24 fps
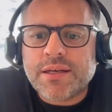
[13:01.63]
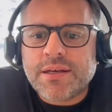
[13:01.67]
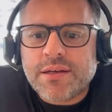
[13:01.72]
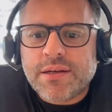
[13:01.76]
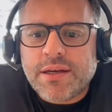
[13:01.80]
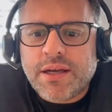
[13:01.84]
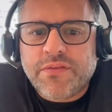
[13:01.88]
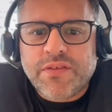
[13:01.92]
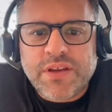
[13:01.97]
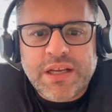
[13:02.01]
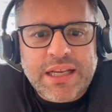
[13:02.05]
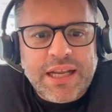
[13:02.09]

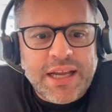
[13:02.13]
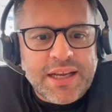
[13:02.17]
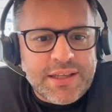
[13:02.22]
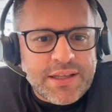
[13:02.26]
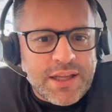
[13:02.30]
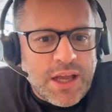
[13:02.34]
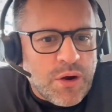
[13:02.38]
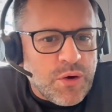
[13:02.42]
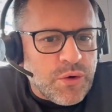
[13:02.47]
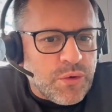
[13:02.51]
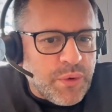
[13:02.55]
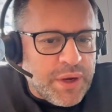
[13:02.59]
uh, I think, like
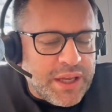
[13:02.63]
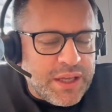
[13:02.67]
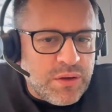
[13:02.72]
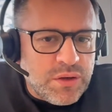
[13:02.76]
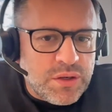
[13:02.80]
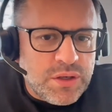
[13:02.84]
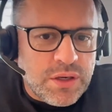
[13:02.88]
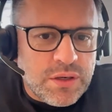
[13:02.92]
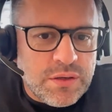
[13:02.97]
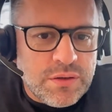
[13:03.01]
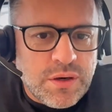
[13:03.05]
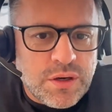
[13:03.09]
now a week
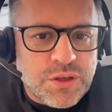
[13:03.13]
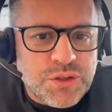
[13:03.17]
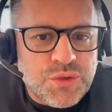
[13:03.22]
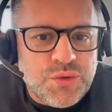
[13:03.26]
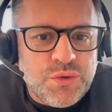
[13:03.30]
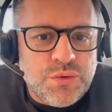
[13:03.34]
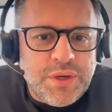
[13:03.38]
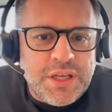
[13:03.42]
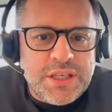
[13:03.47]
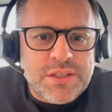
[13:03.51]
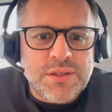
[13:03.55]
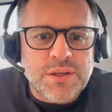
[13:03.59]
ago or
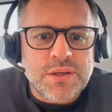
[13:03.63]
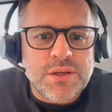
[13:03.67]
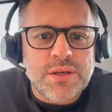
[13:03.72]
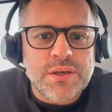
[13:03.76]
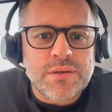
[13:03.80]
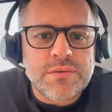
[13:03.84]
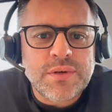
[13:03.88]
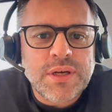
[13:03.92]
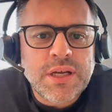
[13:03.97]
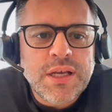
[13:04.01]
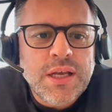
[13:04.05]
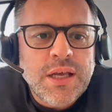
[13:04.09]
two weeks
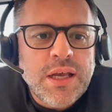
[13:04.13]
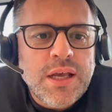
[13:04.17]
ago.